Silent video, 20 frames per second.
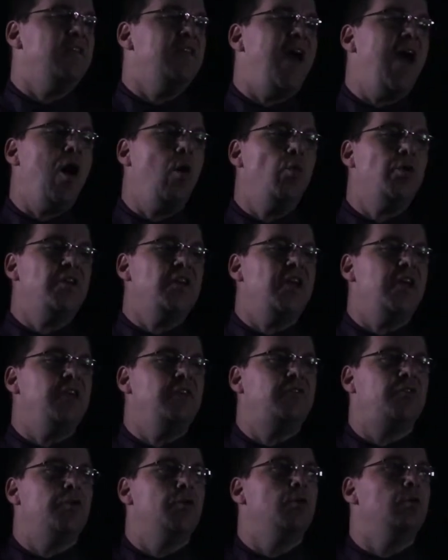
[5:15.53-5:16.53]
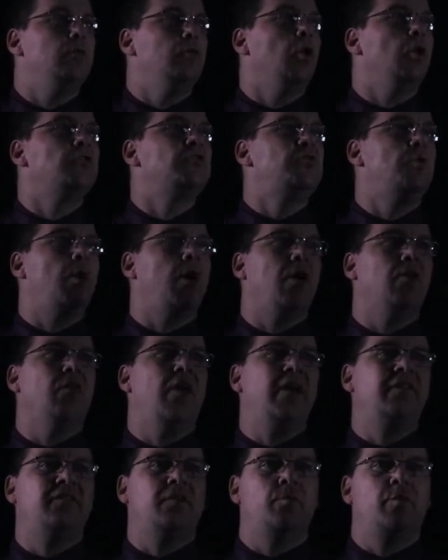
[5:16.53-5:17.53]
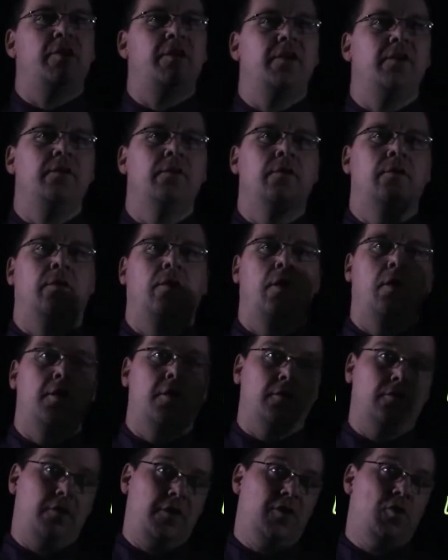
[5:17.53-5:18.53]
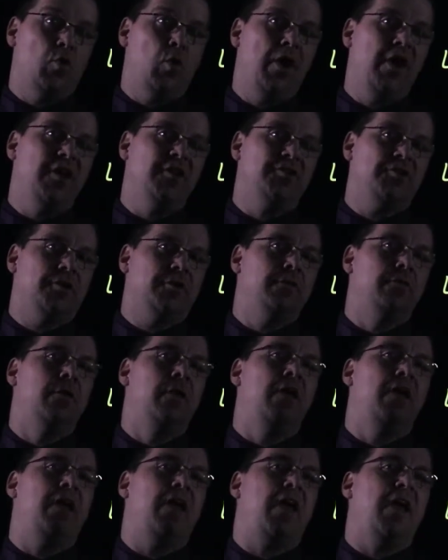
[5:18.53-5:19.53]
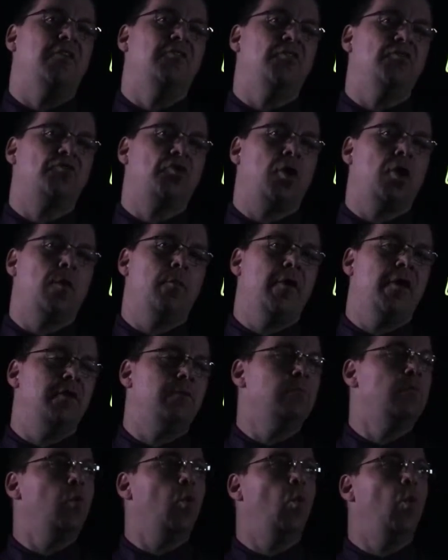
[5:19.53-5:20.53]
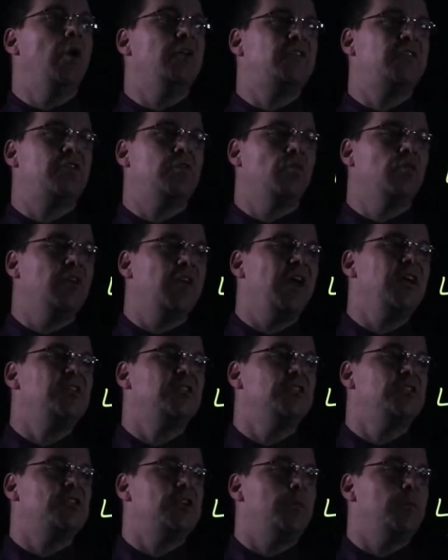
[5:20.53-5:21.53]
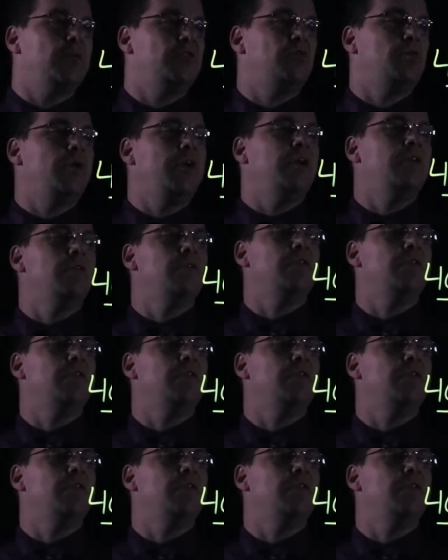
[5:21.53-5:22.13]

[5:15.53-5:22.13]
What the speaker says: now we need to look to our recipe, our equation, and determine what's the relationship between